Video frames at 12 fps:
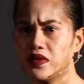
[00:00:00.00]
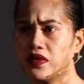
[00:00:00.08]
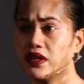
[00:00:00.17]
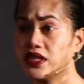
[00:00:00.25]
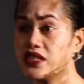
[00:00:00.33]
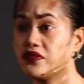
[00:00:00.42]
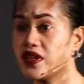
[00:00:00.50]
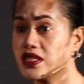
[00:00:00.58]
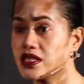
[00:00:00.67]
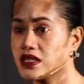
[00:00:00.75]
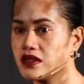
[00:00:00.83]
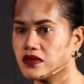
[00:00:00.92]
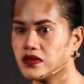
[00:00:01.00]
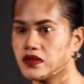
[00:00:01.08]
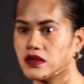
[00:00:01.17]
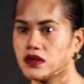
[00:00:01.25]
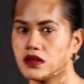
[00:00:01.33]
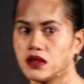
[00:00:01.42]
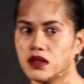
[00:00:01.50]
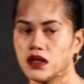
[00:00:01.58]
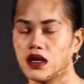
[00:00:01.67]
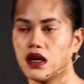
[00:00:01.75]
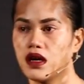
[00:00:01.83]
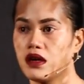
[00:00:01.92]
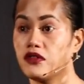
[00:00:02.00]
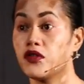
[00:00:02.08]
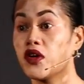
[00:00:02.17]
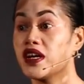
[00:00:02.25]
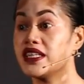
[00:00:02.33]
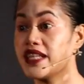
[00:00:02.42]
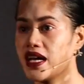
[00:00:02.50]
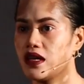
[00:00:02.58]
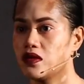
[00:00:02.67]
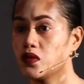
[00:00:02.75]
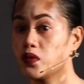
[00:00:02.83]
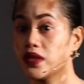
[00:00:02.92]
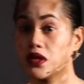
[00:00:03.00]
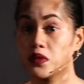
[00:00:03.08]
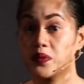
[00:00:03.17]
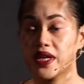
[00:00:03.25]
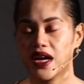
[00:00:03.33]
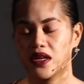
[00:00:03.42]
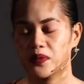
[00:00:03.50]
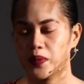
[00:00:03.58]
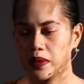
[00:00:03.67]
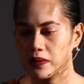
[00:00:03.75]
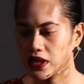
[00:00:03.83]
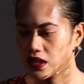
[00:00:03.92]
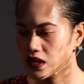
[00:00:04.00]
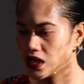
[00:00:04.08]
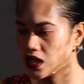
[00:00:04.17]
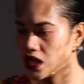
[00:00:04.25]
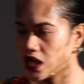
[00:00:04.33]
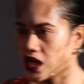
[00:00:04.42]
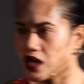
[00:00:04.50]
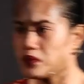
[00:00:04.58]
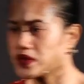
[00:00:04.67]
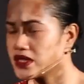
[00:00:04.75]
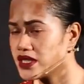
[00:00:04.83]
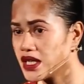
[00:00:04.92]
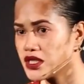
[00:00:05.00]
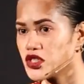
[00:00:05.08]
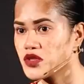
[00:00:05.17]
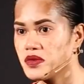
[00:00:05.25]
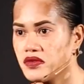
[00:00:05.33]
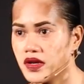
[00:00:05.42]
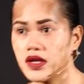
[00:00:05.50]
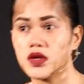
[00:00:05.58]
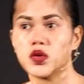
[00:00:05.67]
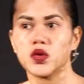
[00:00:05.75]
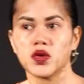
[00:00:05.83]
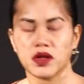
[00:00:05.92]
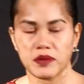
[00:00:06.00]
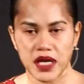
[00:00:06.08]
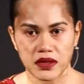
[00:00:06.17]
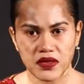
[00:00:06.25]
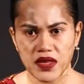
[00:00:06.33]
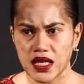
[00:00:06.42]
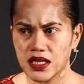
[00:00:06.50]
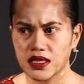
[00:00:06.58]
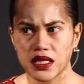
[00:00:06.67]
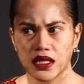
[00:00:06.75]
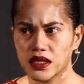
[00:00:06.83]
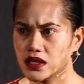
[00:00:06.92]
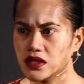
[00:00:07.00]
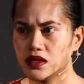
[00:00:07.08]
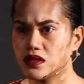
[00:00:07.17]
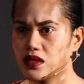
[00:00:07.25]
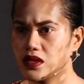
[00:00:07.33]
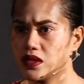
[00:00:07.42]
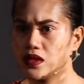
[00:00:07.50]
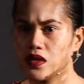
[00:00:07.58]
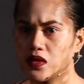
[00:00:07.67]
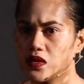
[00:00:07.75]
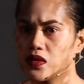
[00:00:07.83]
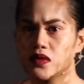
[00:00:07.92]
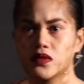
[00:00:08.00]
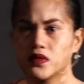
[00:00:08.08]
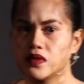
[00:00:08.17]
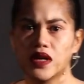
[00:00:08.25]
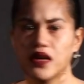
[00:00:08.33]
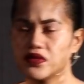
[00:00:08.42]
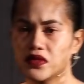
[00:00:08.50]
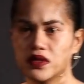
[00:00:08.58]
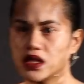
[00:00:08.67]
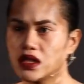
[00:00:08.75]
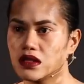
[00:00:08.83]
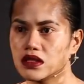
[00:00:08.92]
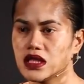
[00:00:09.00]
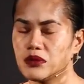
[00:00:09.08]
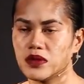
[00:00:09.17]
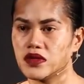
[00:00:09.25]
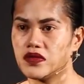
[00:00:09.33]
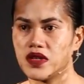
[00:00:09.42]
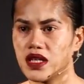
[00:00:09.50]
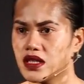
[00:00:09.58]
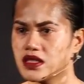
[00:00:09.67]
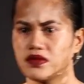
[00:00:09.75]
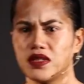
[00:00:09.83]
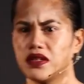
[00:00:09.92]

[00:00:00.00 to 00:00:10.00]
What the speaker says: be very defensive for her dad when they would be out in public. But the dad used to be very cool about things, like, you know, after a couple of years of